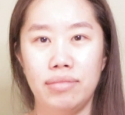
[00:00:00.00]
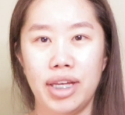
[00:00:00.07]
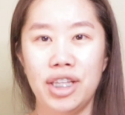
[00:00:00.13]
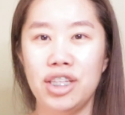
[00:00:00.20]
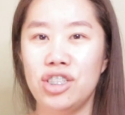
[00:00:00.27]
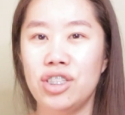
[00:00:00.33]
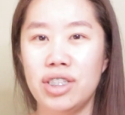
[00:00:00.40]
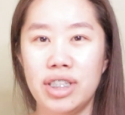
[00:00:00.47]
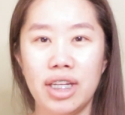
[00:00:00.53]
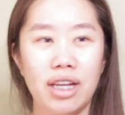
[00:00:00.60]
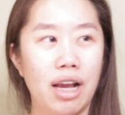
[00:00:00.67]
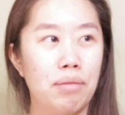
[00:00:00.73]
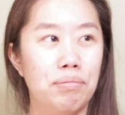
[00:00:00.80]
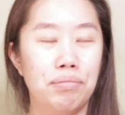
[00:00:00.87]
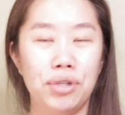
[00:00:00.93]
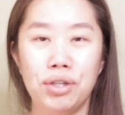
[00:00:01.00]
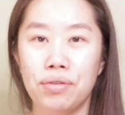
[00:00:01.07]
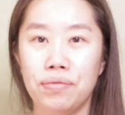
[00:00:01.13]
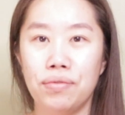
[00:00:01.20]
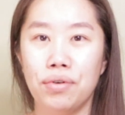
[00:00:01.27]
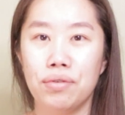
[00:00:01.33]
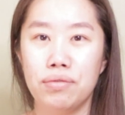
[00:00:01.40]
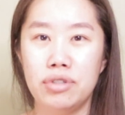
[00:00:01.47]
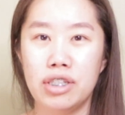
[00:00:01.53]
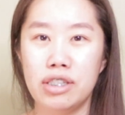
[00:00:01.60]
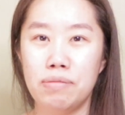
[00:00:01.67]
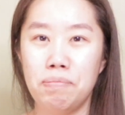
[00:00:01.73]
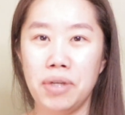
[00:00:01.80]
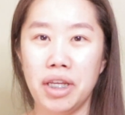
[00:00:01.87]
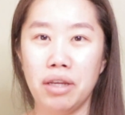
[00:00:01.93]
And they just think I'm beautiful,
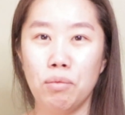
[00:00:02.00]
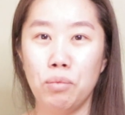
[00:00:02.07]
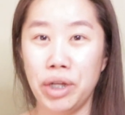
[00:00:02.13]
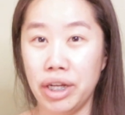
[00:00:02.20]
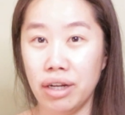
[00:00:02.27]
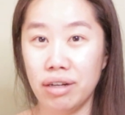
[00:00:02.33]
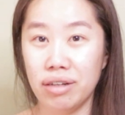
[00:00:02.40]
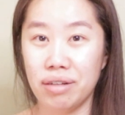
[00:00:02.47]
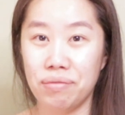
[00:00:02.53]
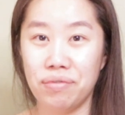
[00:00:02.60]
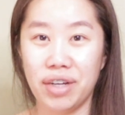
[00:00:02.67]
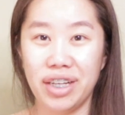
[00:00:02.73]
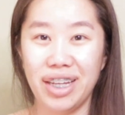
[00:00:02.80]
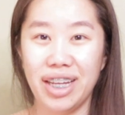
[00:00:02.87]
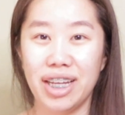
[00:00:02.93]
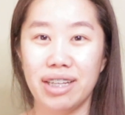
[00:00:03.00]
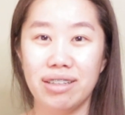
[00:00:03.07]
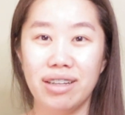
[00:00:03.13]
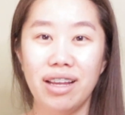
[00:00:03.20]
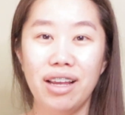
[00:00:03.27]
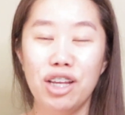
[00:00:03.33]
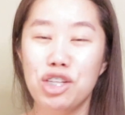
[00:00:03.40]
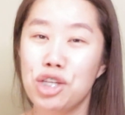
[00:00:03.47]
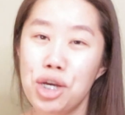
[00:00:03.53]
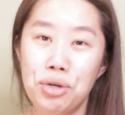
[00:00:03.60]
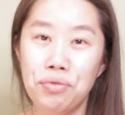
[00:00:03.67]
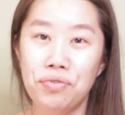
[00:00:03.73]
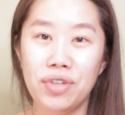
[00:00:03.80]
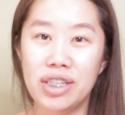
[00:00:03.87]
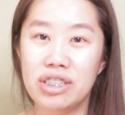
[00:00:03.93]
just being weird and funny and
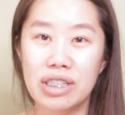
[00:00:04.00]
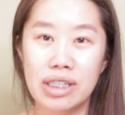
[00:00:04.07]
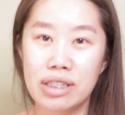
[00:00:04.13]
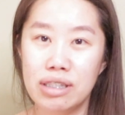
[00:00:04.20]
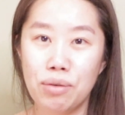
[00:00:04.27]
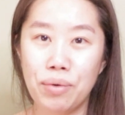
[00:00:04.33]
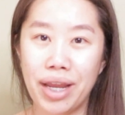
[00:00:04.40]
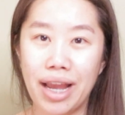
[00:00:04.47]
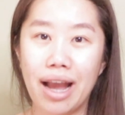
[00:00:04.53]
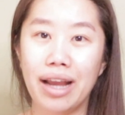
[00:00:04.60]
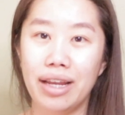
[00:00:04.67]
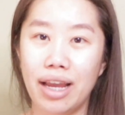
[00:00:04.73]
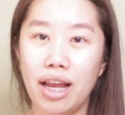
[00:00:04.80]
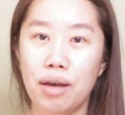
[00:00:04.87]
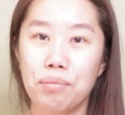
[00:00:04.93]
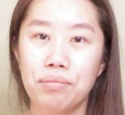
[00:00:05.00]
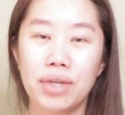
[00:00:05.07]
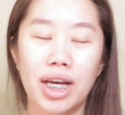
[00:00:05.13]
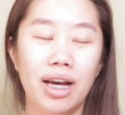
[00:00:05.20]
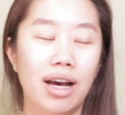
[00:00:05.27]
goofy, just the way I am.